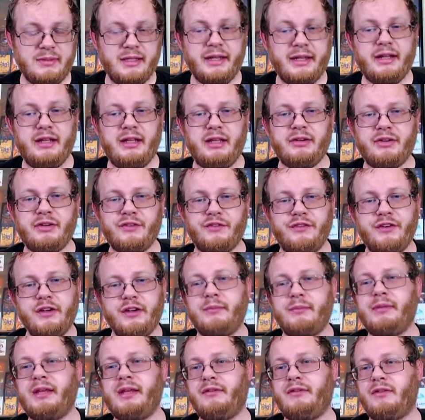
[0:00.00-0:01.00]
let alone a
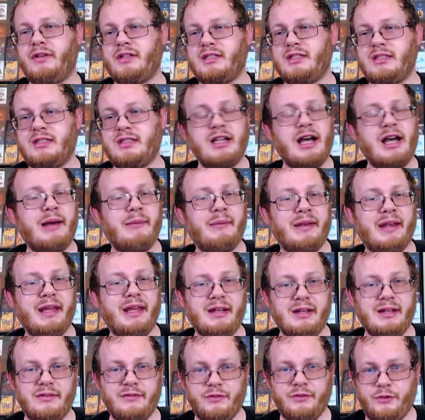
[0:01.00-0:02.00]
film that was
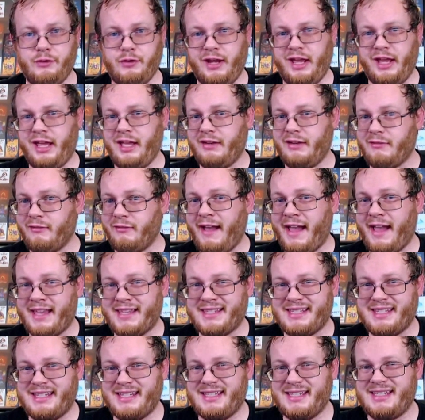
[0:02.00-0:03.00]
nominated for eight
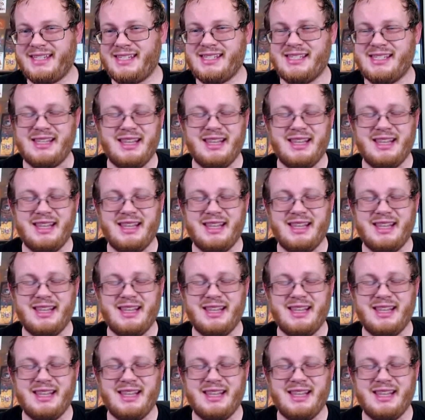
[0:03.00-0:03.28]
Razzies.